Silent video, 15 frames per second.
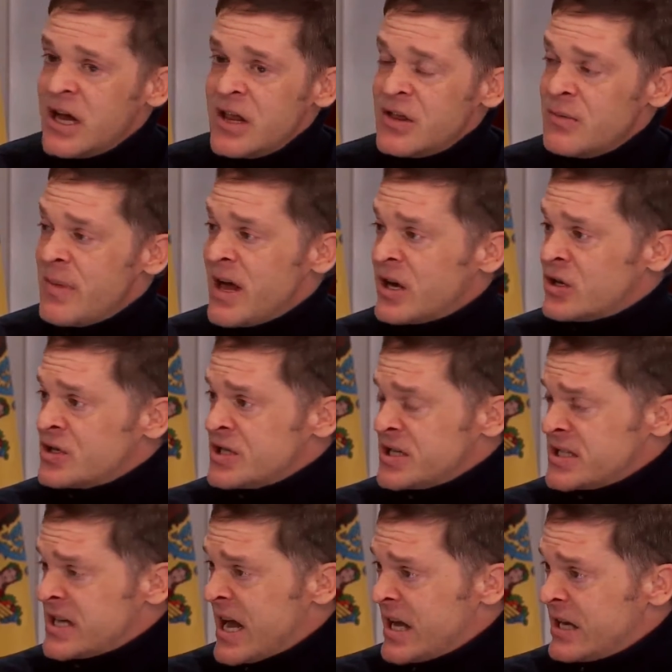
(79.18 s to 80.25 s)
the Medical
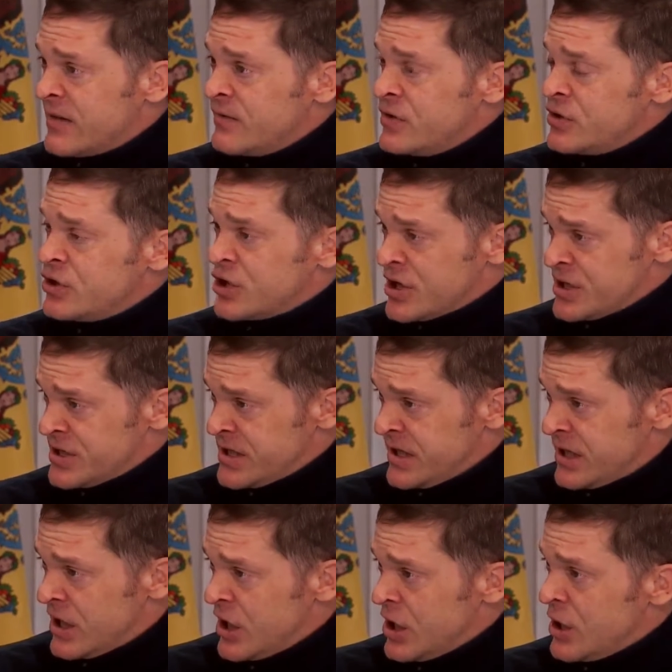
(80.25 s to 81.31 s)
Society of New
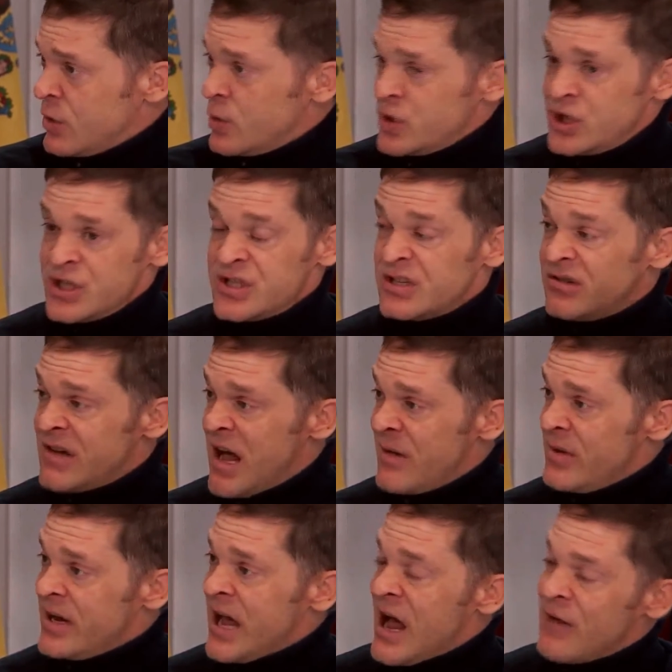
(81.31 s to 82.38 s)
Jersey, which is a
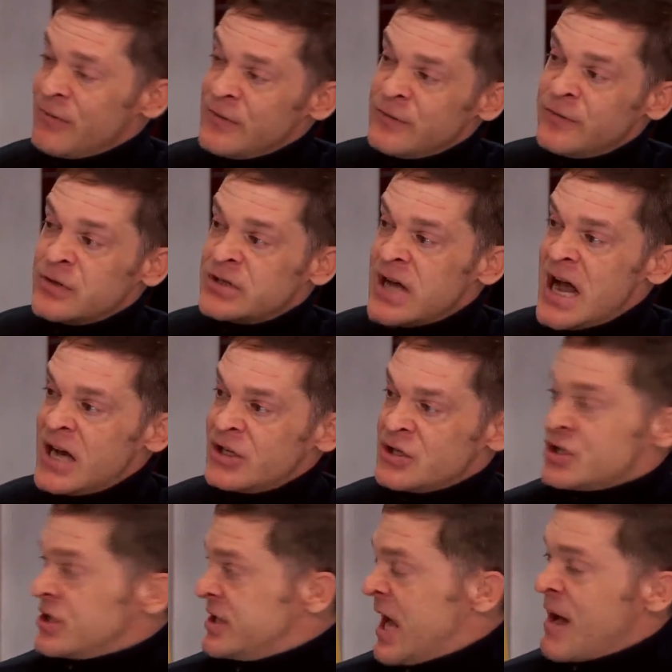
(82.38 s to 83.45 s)
lobbying outfit for
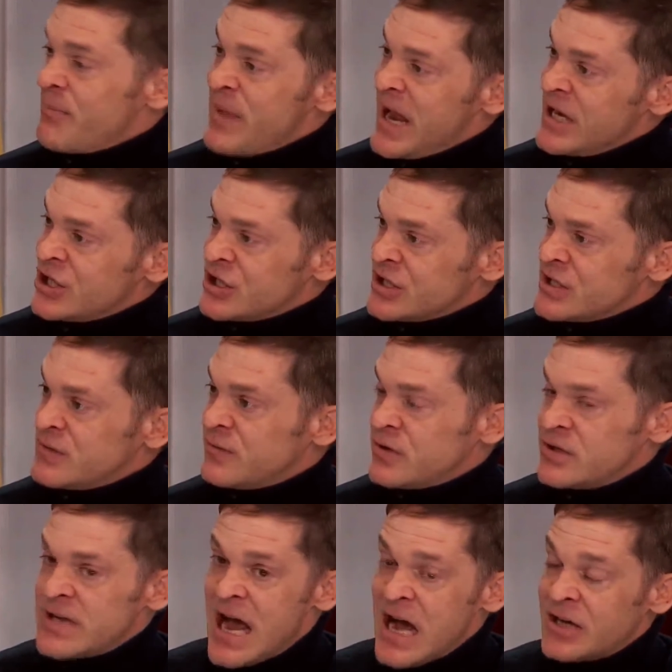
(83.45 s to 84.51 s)
doctors, not patients, for
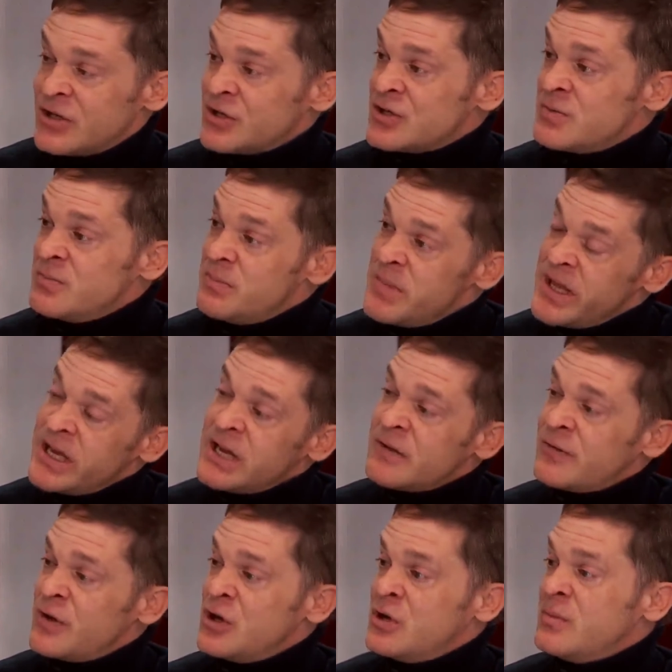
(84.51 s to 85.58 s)
doctors, many
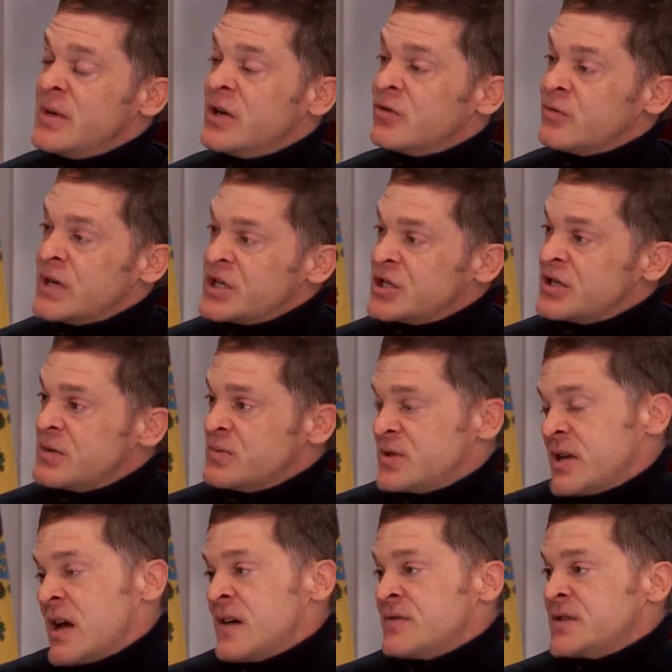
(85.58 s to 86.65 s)
of whom enrich
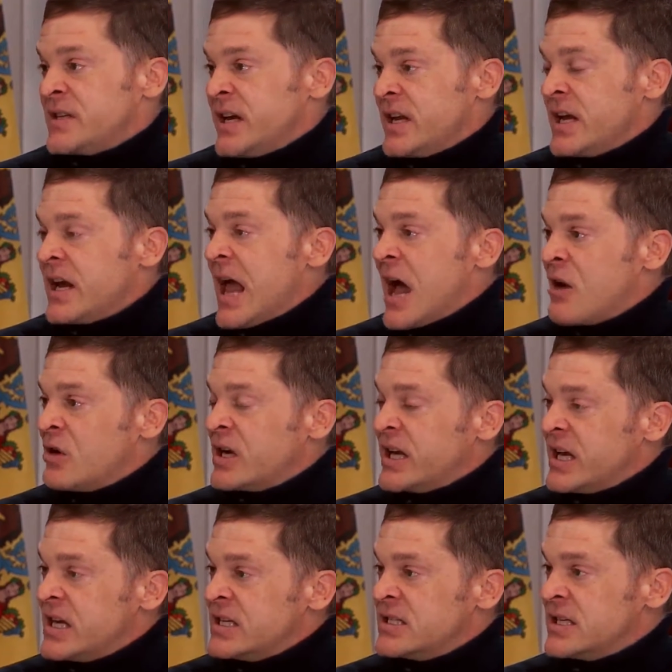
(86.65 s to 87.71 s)
themselves getting our
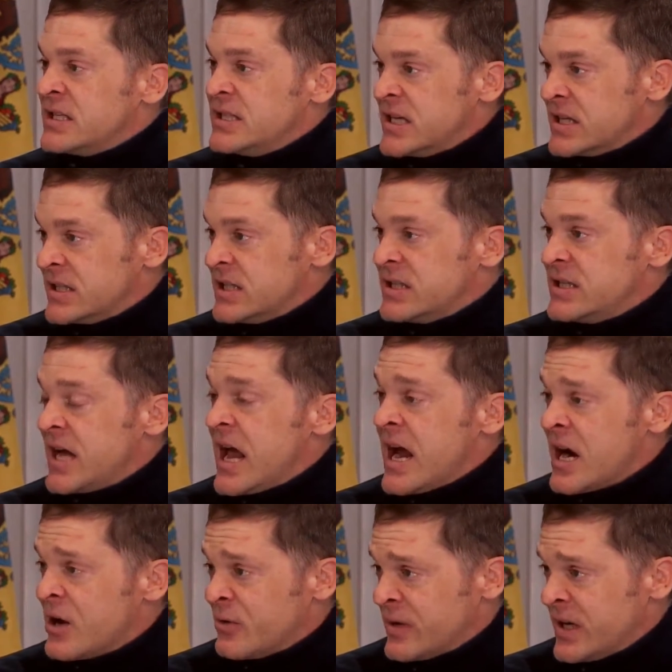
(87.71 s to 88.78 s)
kids addicted to
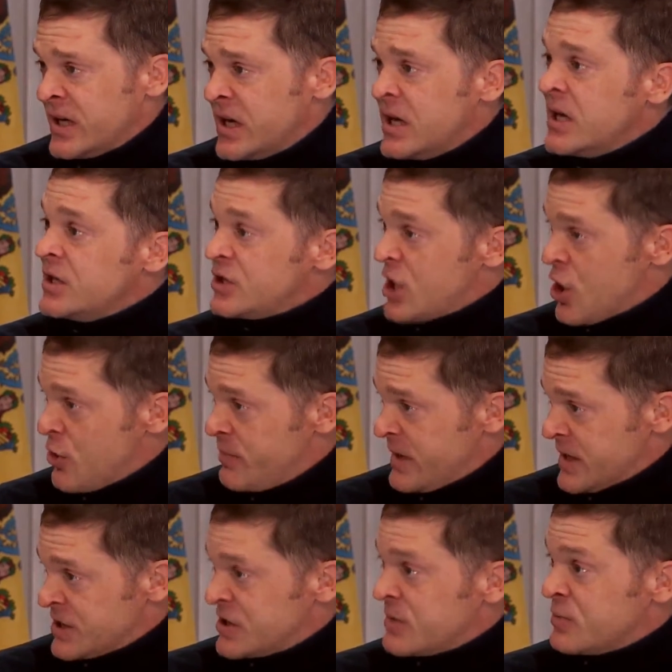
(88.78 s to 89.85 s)
heroin, to
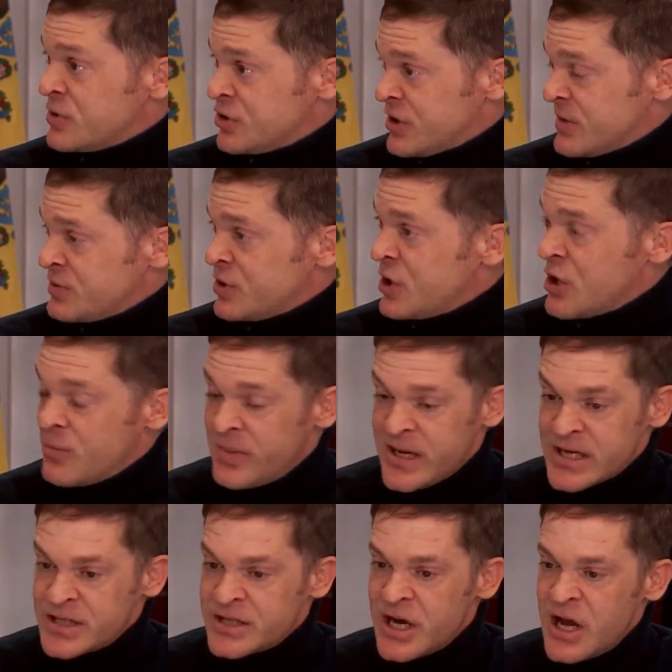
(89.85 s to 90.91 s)
opiates, to prescription opiates.